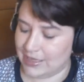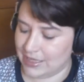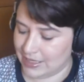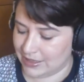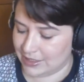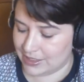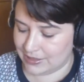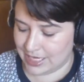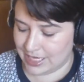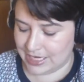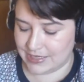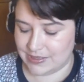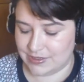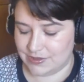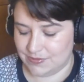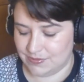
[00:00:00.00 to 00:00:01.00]
could see there,
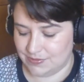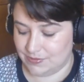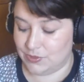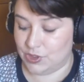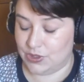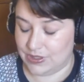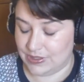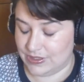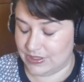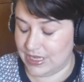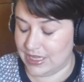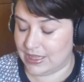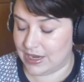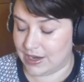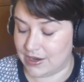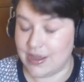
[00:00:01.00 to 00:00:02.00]
they're
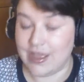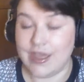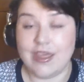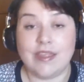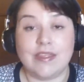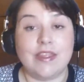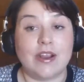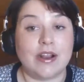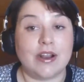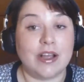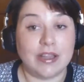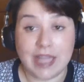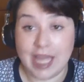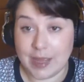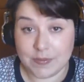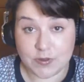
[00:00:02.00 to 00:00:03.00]
collapsible just like the ones
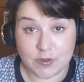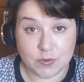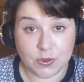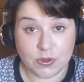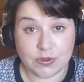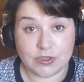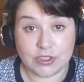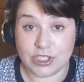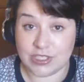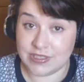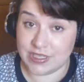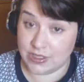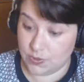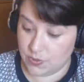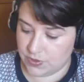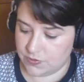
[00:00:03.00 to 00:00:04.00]
from Sound Intone.
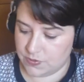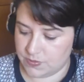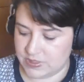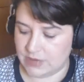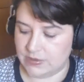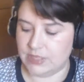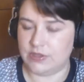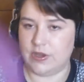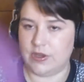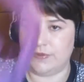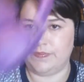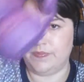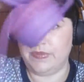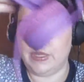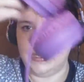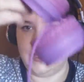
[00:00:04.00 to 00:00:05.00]
So
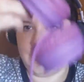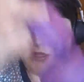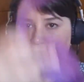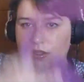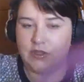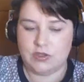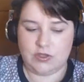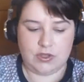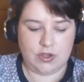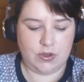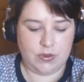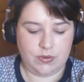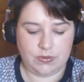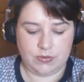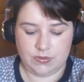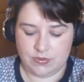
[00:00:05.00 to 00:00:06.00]
if you want to tuck them
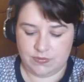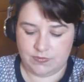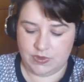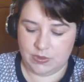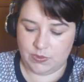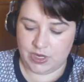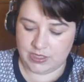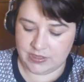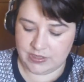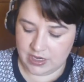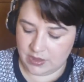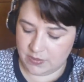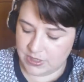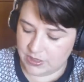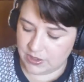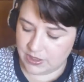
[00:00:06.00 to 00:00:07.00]
in your kid's
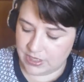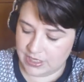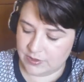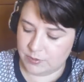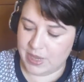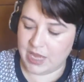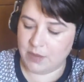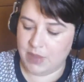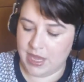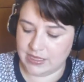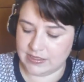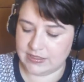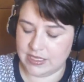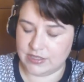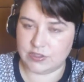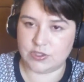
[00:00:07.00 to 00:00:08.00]
backpack to take to
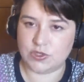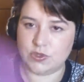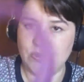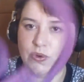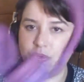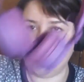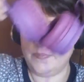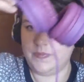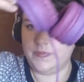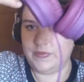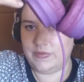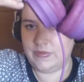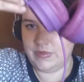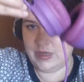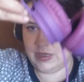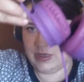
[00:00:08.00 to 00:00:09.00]
school,
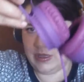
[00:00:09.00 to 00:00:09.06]
not